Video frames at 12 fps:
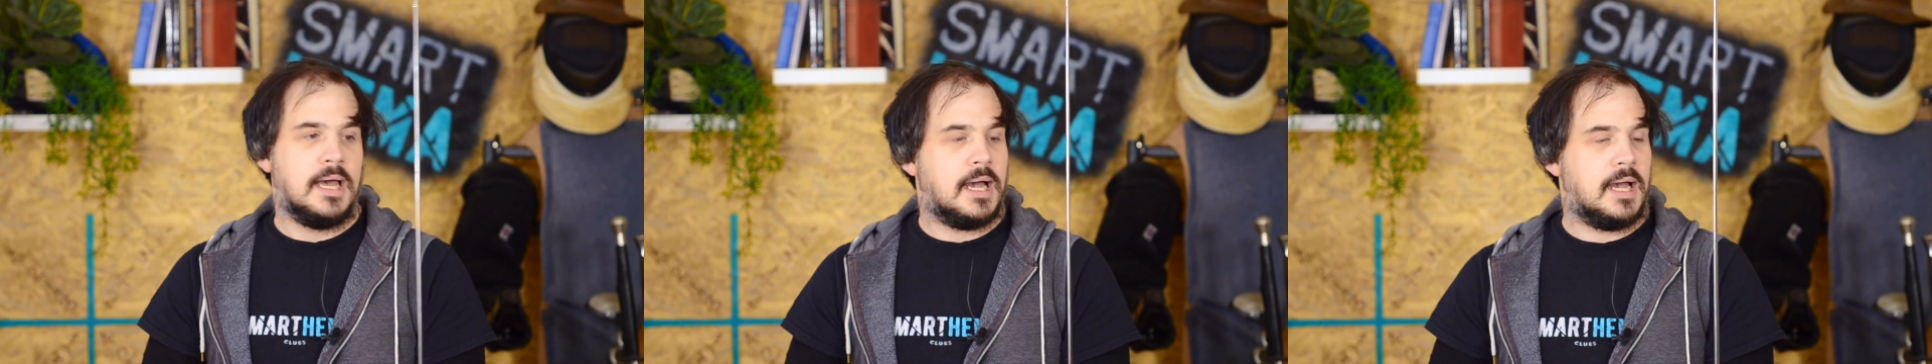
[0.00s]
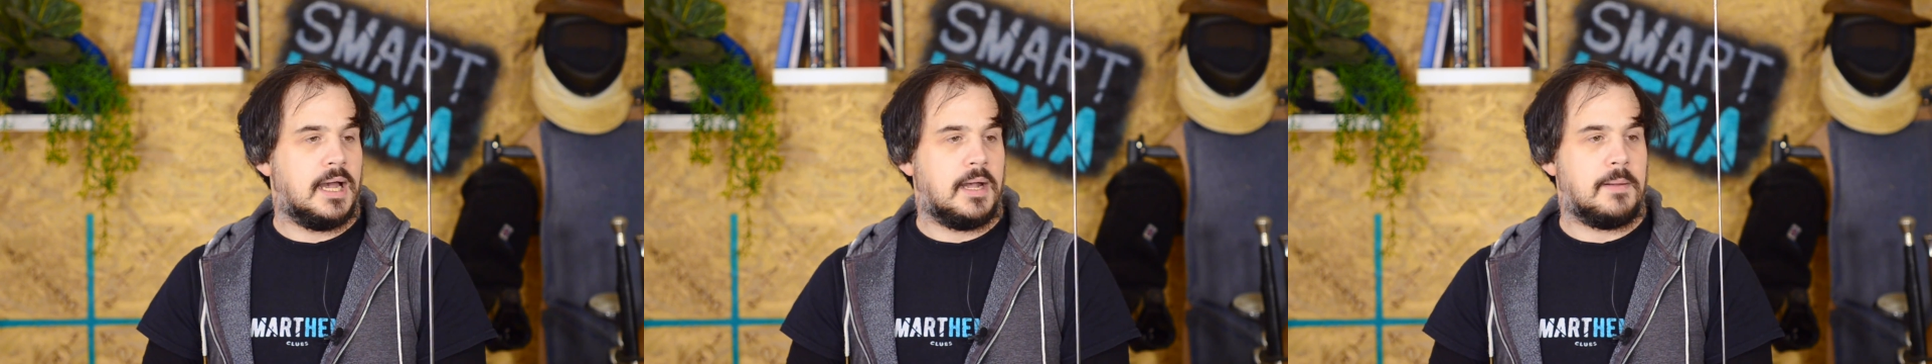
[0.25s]

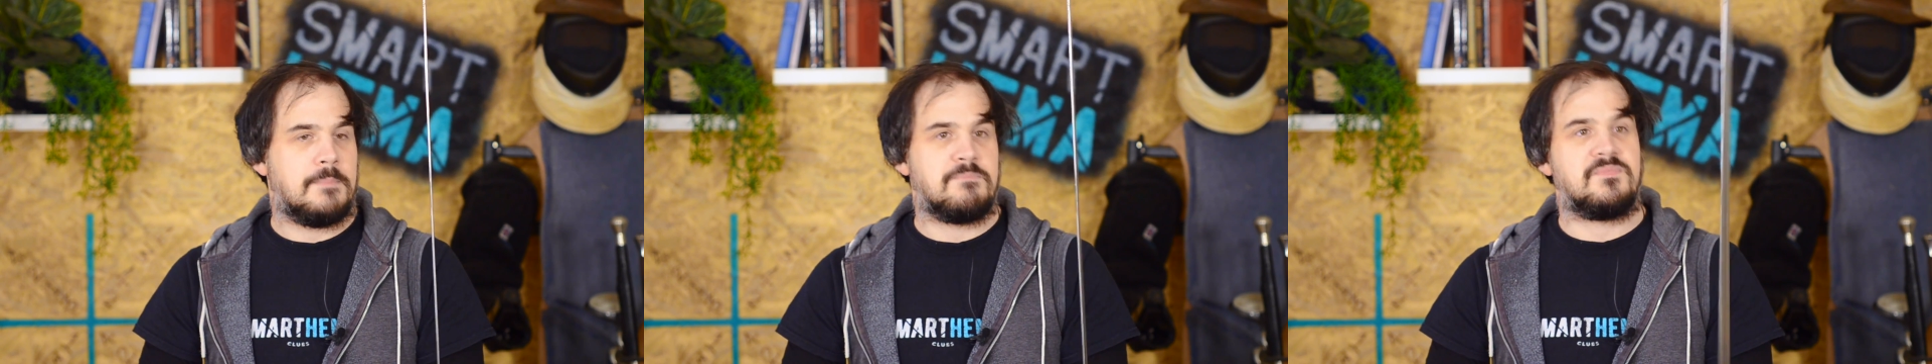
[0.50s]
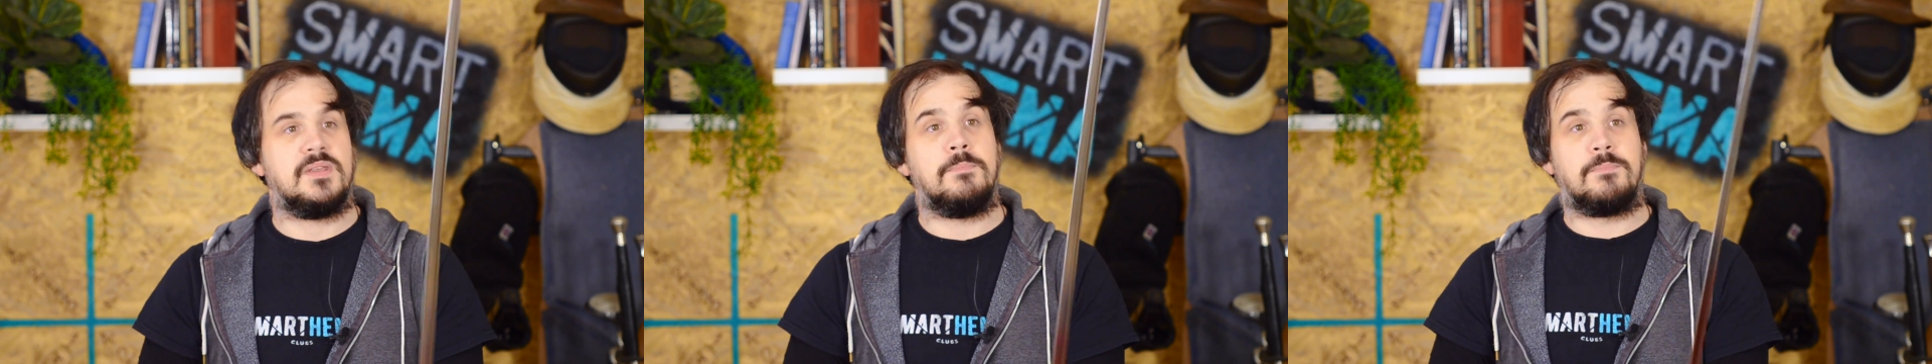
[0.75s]

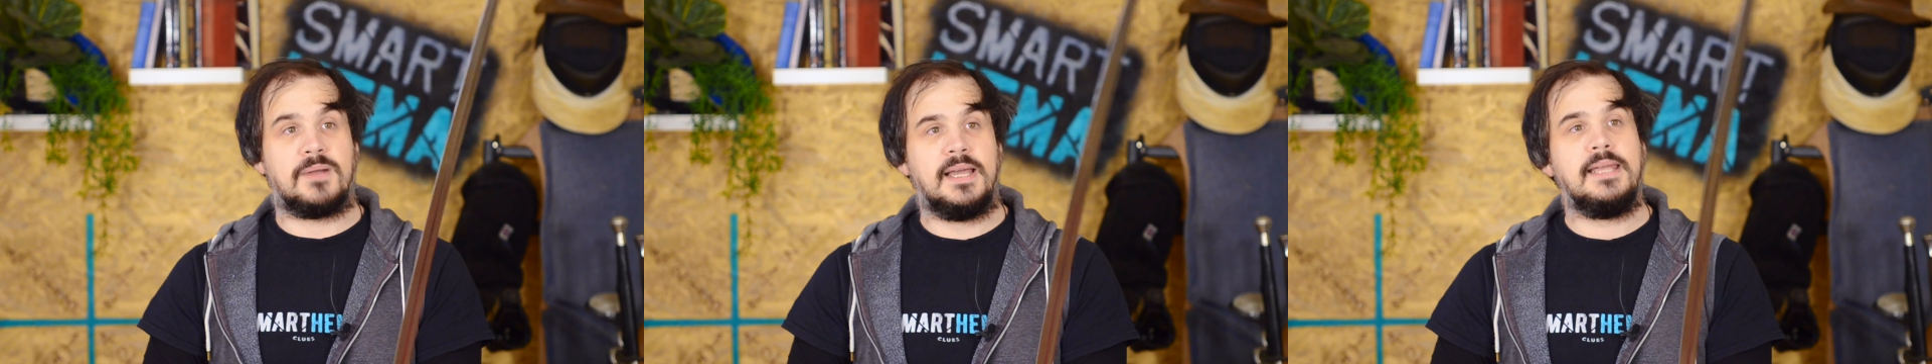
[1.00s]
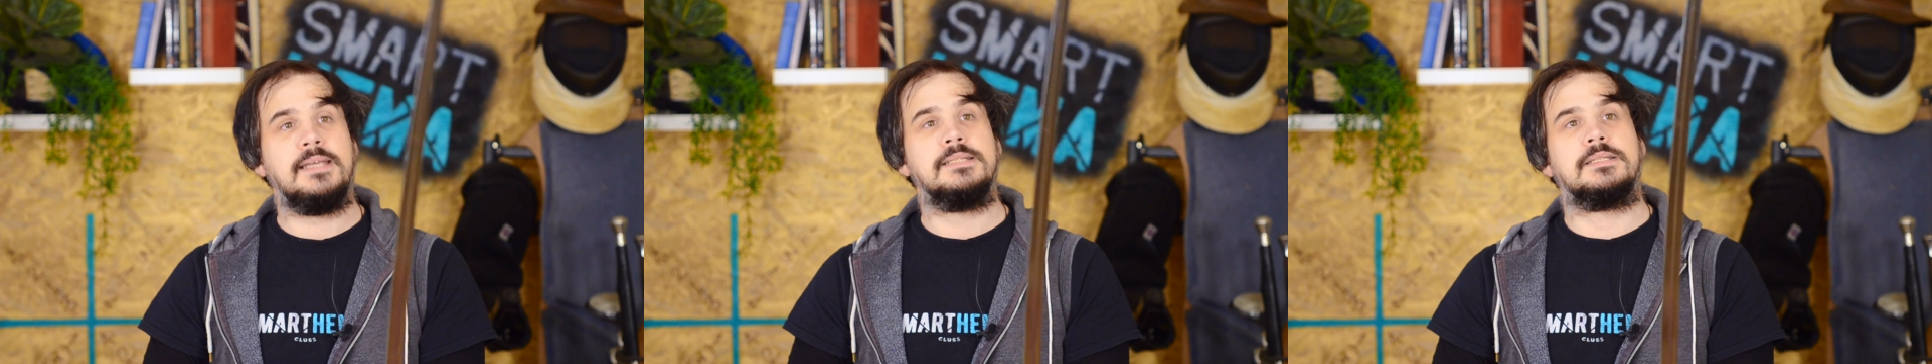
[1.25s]
The
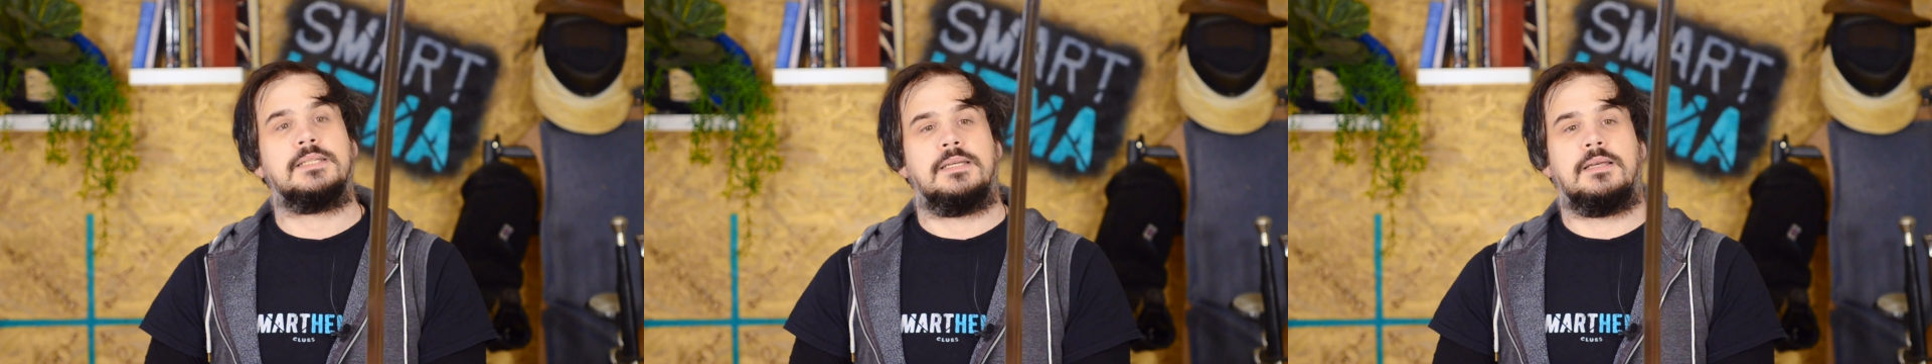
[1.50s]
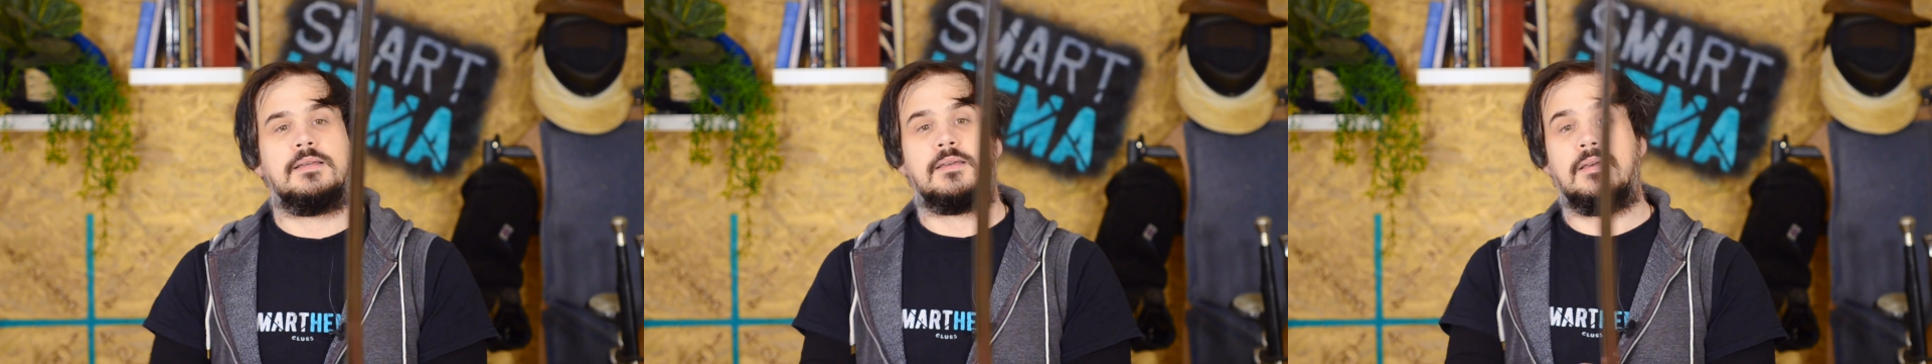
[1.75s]
blade
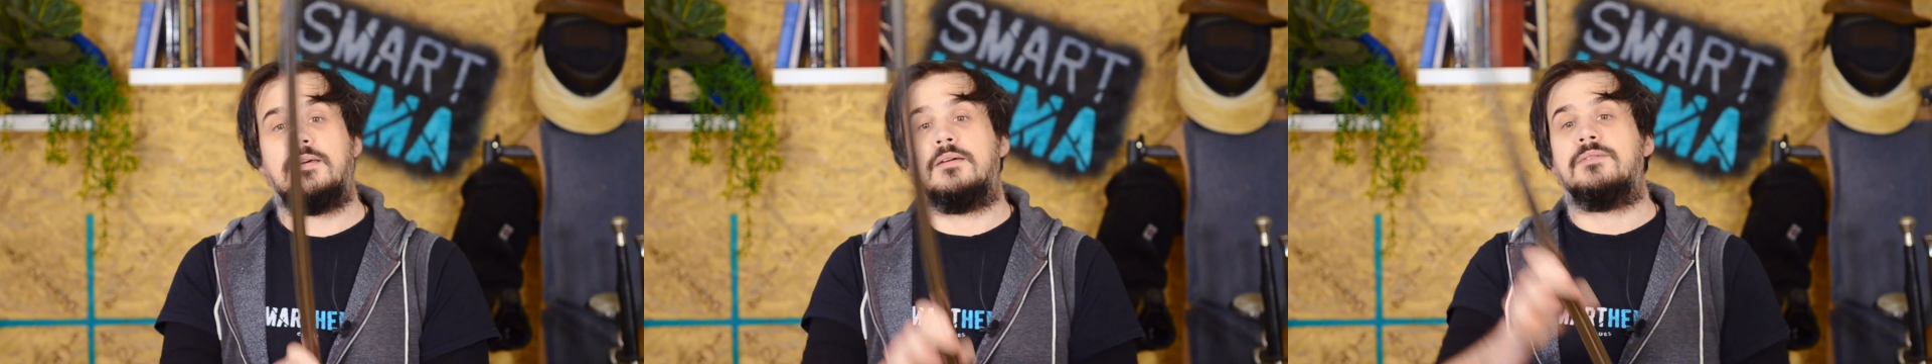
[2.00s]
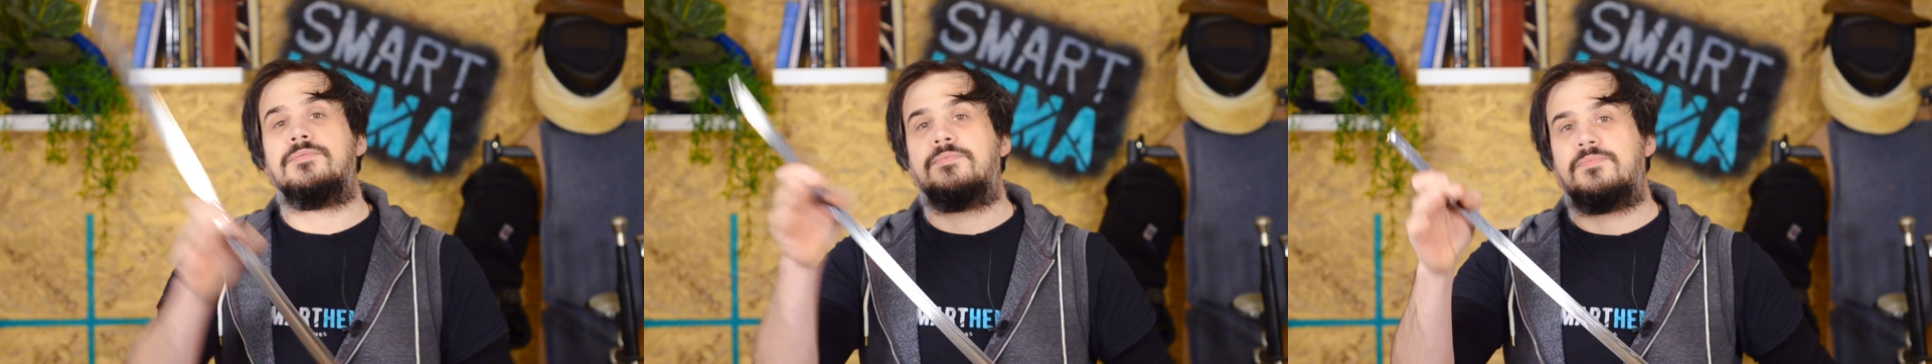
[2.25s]
curve